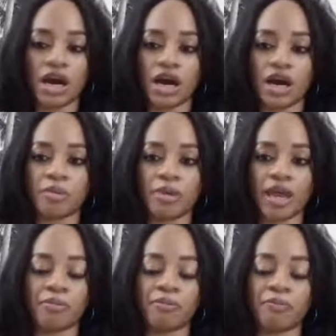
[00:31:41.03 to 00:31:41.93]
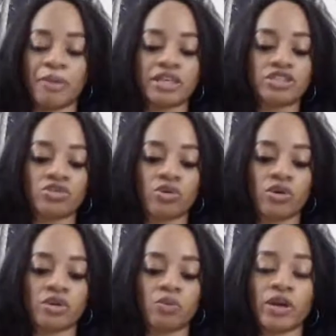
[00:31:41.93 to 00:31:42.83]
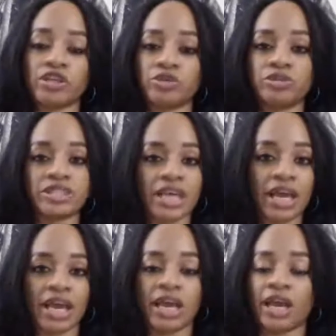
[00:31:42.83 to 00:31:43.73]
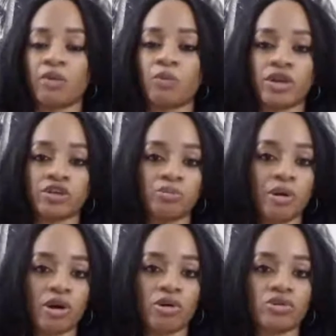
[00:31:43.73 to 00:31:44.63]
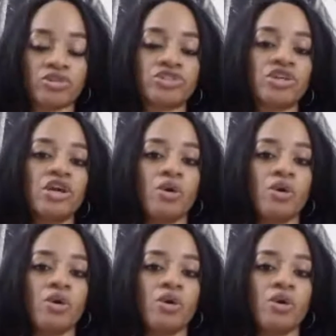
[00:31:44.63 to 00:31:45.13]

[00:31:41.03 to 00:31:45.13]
And based on what you say and what you post,